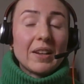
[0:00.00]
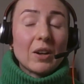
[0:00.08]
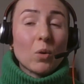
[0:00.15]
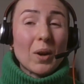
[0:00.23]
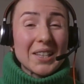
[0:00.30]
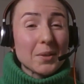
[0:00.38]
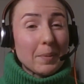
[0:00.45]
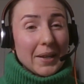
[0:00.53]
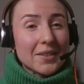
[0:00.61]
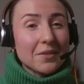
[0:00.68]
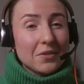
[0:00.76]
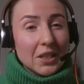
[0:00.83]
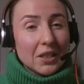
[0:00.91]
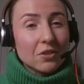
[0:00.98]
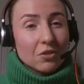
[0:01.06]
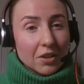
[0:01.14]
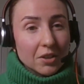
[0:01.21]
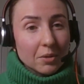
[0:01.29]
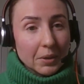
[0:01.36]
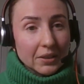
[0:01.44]
quite expensive to
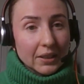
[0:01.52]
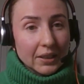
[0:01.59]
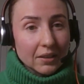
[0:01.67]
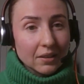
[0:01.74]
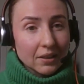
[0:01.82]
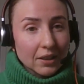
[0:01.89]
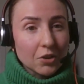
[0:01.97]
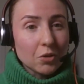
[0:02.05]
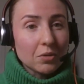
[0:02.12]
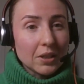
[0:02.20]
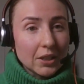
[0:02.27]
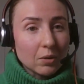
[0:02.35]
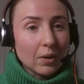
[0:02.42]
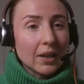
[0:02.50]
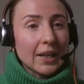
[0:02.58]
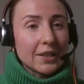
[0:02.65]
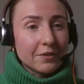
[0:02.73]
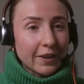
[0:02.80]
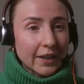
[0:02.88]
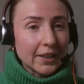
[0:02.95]
deconstruct a building because
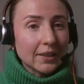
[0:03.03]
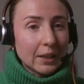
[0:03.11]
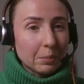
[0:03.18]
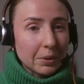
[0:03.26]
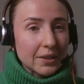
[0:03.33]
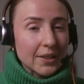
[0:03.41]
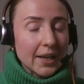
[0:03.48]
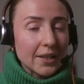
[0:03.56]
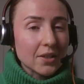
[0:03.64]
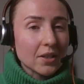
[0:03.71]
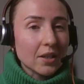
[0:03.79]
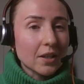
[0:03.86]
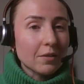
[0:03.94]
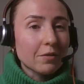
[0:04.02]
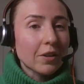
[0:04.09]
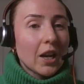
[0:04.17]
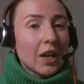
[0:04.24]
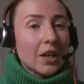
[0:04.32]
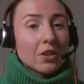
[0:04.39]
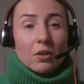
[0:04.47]
it's very labor intensive.
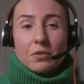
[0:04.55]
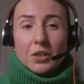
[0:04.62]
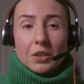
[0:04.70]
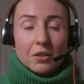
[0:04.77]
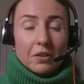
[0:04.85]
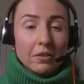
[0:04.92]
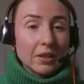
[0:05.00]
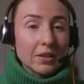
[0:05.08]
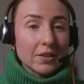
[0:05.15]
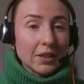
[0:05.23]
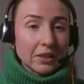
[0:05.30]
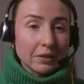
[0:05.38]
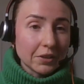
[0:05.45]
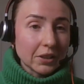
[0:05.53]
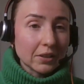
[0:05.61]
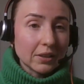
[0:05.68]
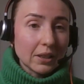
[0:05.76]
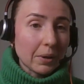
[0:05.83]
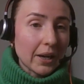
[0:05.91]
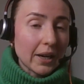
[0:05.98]
You obviously got to think
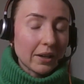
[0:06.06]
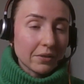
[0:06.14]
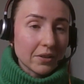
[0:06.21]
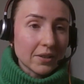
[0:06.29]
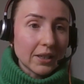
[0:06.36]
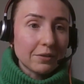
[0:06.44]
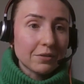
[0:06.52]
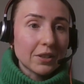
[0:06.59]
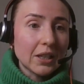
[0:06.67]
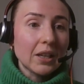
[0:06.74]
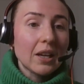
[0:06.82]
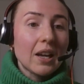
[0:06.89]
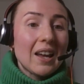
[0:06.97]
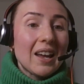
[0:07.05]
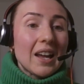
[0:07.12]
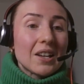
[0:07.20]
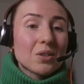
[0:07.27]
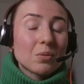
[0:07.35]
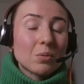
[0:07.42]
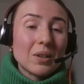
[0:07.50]
significantly about health and safety.
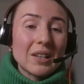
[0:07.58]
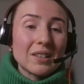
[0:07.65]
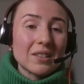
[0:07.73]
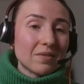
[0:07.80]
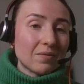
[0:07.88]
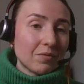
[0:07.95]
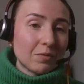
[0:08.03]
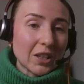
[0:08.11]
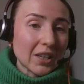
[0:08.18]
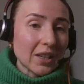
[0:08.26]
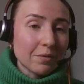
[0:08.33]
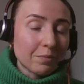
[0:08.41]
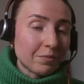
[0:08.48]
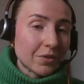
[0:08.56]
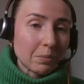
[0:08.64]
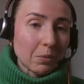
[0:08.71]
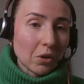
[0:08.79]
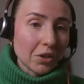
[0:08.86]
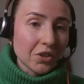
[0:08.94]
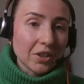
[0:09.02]
So kind of
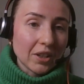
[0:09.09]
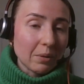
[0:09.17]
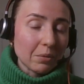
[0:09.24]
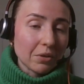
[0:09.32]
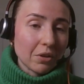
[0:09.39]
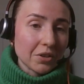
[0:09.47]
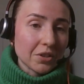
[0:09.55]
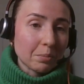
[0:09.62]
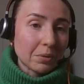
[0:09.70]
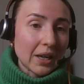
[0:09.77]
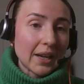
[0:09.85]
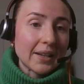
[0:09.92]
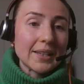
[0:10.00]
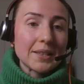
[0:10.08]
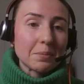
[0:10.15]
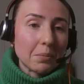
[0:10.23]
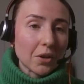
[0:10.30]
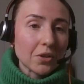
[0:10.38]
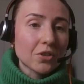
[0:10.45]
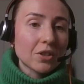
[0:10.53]
demolishing it with lots of plant is
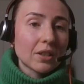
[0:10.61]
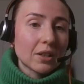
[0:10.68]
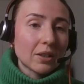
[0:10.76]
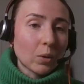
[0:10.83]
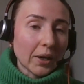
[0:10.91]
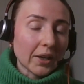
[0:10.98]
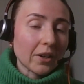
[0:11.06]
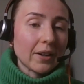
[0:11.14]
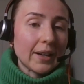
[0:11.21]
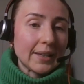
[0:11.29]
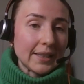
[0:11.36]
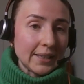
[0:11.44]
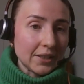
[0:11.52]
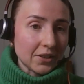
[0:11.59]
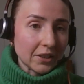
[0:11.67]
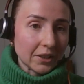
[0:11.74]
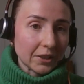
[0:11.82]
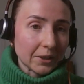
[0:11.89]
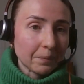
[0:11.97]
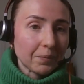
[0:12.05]
much quicker and
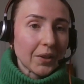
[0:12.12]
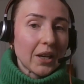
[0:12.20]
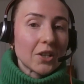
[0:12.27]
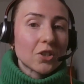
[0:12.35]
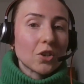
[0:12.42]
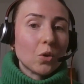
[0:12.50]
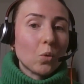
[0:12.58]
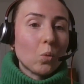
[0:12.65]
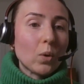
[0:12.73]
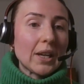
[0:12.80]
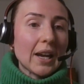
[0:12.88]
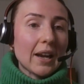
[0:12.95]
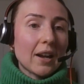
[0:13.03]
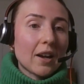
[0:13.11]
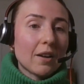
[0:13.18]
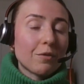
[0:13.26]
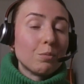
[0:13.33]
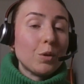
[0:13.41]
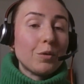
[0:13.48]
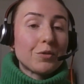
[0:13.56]
easier. So we have
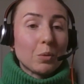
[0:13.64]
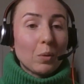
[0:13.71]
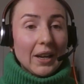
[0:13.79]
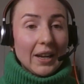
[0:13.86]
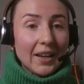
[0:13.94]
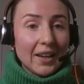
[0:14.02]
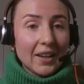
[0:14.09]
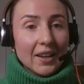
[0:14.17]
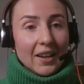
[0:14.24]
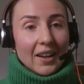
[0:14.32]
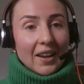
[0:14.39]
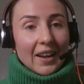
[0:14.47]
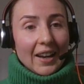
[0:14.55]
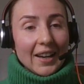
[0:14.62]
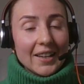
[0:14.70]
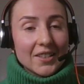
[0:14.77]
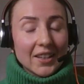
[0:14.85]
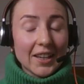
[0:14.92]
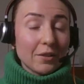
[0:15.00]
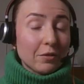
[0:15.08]
moved away. It's
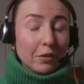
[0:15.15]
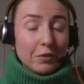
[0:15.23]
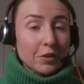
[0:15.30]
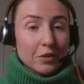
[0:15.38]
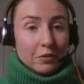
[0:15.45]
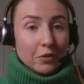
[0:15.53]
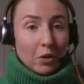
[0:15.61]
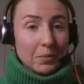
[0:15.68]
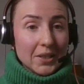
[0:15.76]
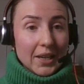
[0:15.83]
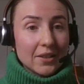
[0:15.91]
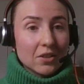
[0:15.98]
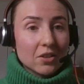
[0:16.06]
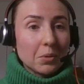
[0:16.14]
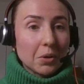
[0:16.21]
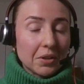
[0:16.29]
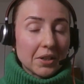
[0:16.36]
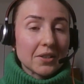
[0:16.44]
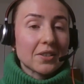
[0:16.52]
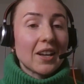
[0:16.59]
a kind of refusal of common sense, to be
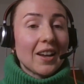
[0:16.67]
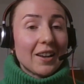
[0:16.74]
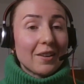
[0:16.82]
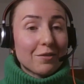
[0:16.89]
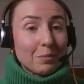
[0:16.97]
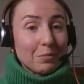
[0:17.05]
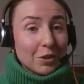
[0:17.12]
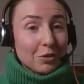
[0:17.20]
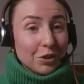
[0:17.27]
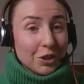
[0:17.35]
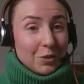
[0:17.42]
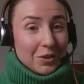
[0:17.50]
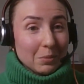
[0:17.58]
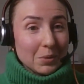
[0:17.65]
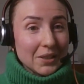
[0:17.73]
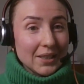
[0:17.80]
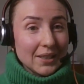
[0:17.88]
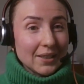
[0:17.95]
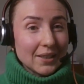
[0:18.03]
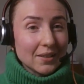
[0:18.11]
honest, from just reusing
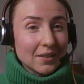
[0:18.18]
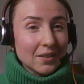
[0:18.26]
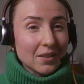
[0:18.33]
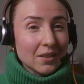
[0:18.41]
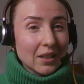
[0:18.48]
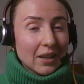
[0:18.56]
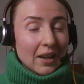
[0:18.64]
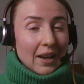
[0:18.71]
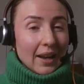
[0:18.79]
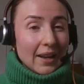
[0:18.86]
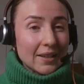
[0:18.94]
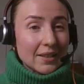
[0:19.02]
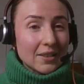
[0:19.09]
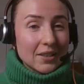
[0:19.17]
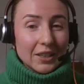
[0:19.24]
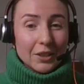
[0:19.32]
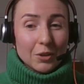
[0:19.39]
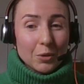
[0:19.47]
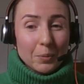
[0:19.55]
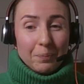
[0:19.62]
materials. And, you
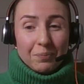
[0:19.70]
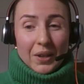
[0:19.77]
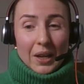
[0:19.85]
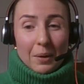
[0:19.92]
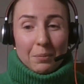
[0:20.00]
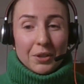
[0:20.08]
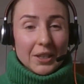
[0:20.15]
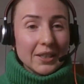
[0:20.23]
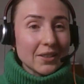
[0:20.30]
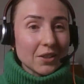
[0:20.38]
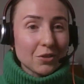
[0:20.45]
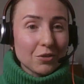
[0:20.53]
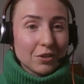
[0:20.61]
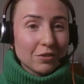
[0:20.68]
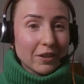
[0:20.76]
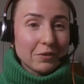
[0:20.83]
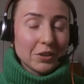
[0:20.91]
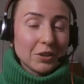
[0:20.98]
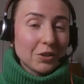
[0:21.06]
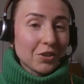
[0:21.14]
know, pre-industrial
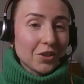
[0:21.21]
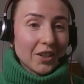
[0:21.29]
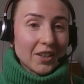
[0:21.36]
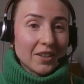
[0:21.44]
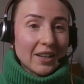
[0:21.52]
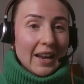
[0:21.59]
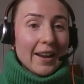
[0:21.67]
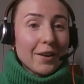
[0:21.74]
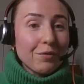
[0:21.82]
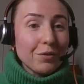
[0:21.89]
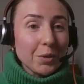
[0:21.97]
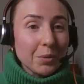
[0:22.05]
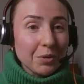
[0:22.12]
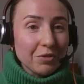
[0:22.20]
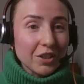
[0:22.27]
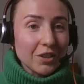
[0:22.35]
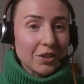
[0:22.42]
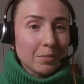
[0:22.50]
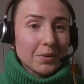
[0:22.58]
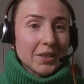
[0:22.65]
revolution, everyone
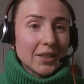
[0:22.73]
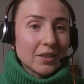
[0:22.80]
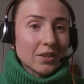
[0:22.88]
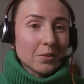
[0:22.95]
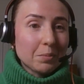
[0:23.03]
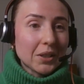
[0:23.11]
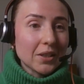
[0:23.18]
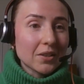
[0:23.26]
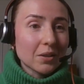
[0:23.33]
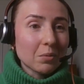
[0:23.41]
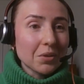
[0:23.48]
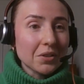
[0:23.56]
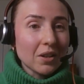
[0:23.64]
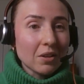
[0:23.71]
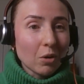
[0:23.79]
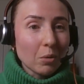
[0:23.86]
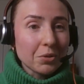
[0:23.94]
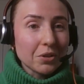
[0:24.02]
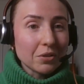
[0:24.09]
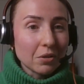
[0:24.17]
reused materials because there wasn't an
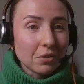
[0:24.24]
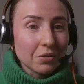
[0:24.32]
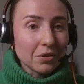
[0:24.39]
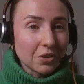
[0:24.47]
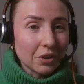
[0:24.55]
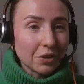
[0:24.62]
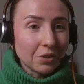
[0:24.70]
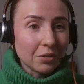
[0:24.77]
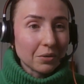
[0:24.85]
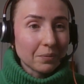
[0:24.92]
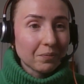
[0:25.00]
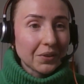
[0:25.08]
option not to.